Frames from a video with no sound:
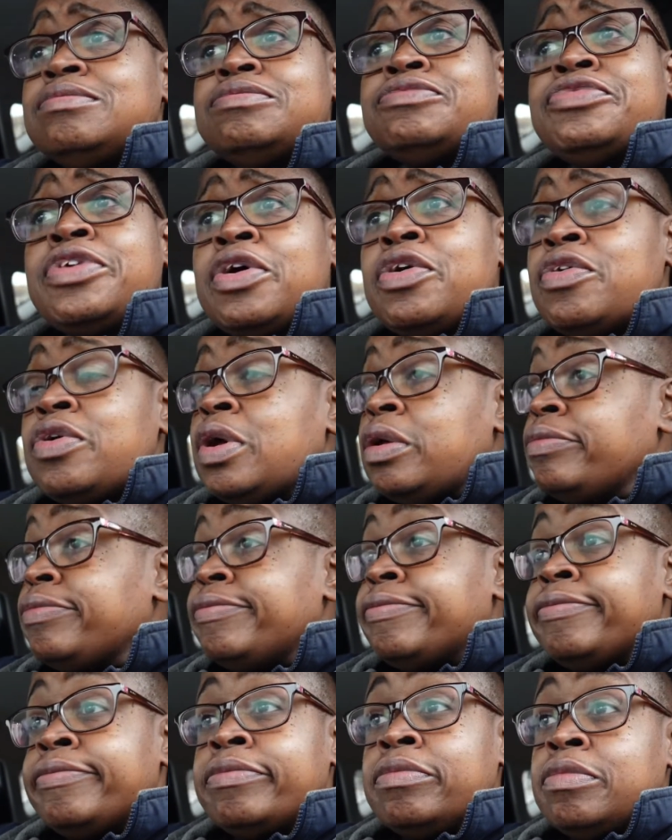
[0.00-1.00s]
Very uh,
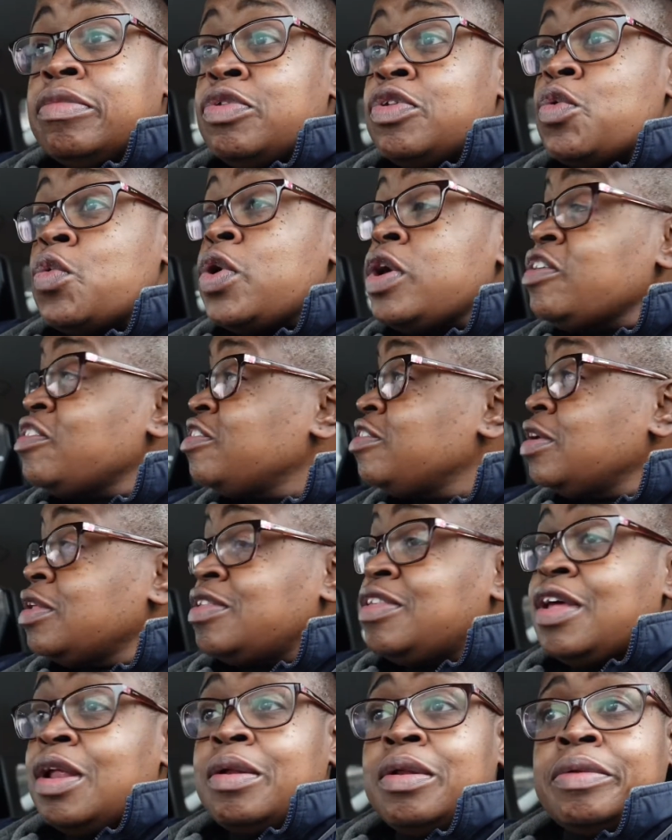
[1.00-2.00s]
mm, the way
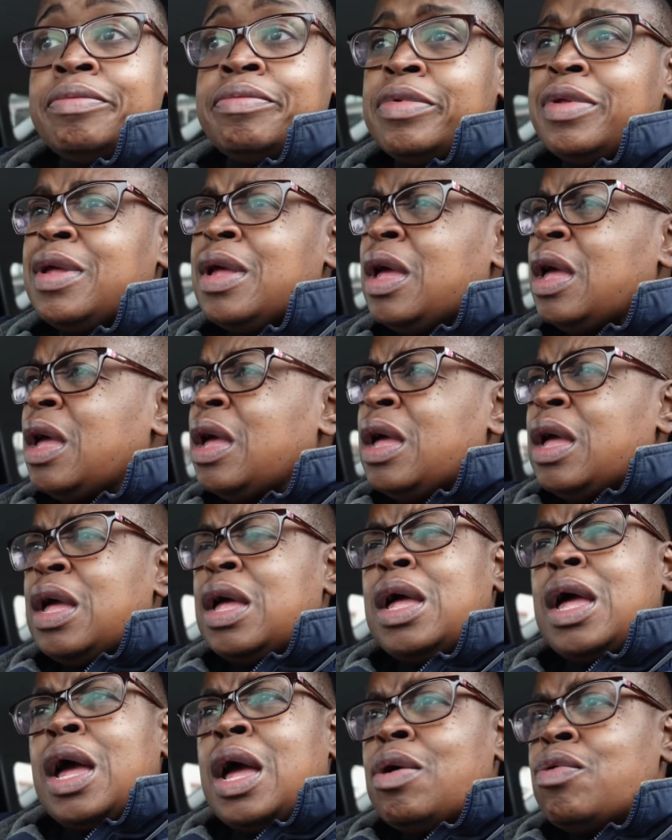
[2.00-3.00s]
shit's them.
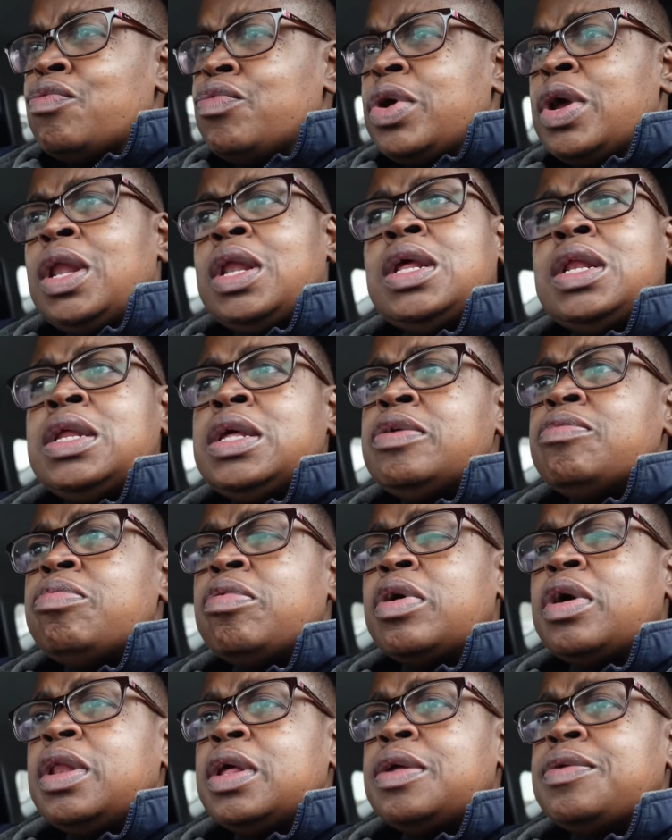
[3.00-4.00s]
I rarely leave
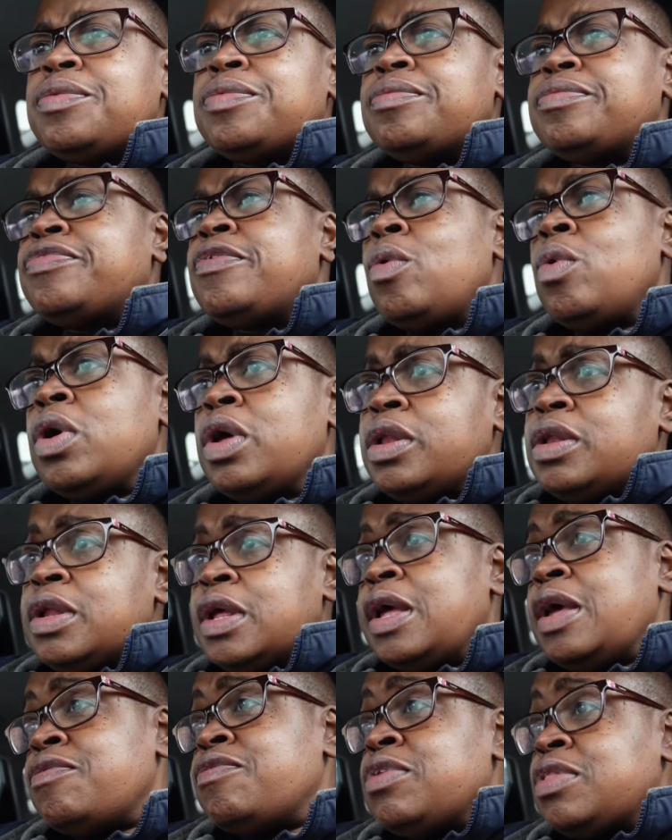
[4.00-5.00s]
Brooklyn for what
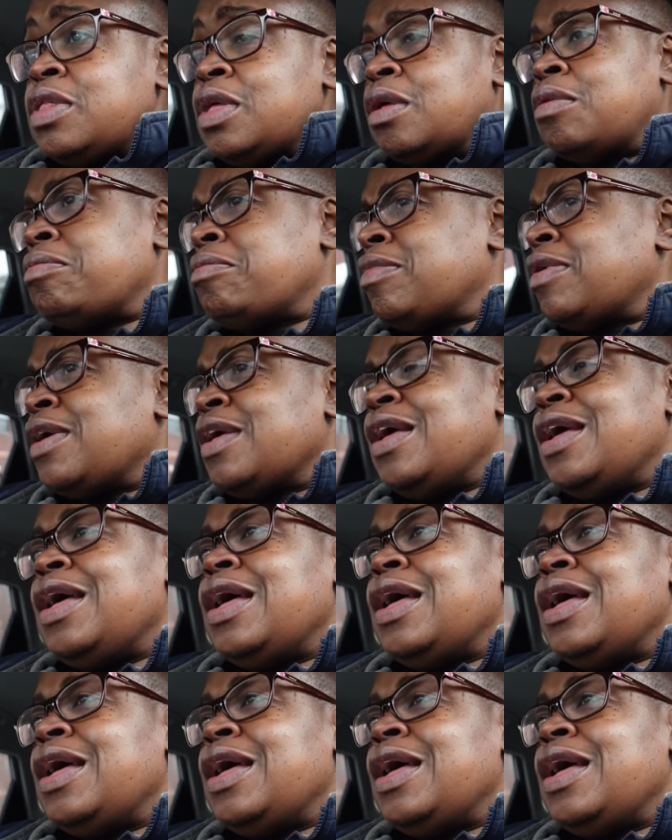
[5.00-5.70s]
everything.